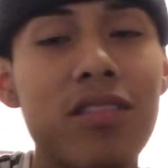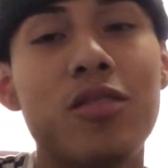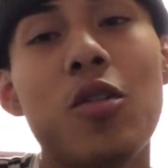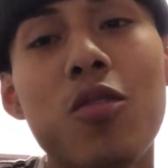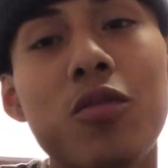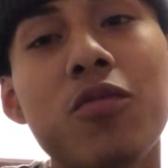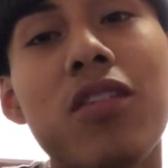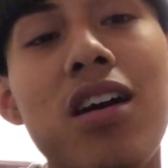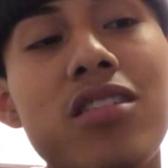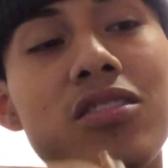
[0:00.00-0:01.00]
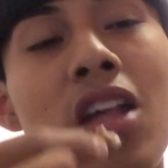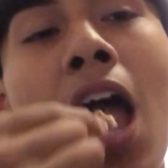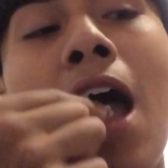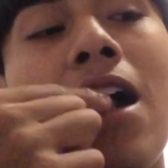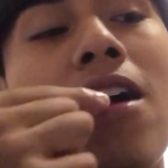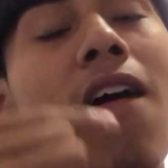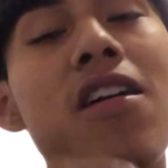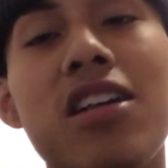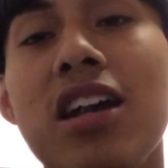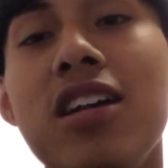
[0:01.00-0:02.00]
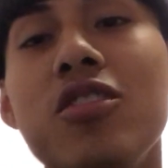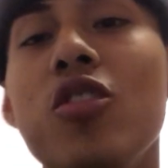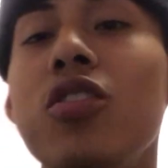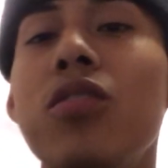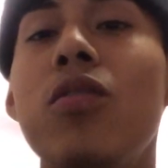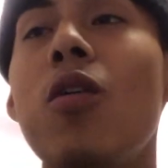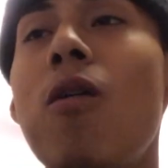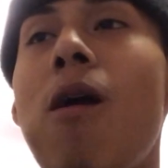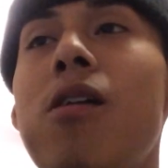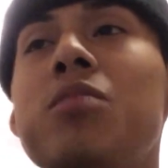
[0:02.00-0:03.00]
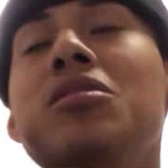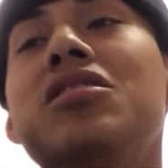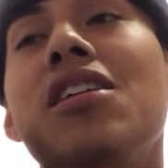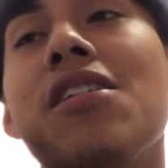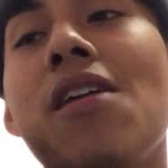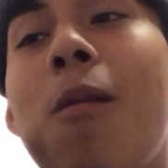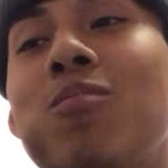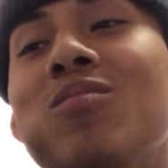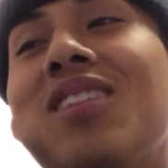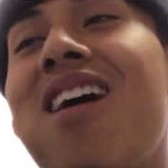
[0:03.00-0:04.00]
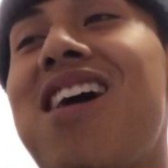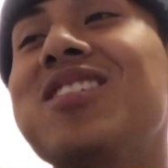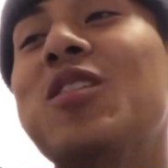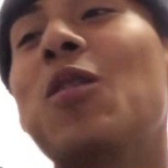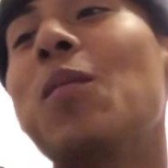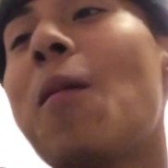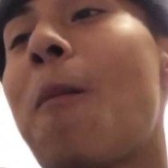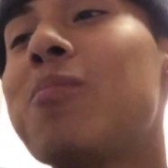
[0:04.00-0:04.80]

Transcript: "Don't ride again, you're gonna fall." I was like, "Nah, I know, man."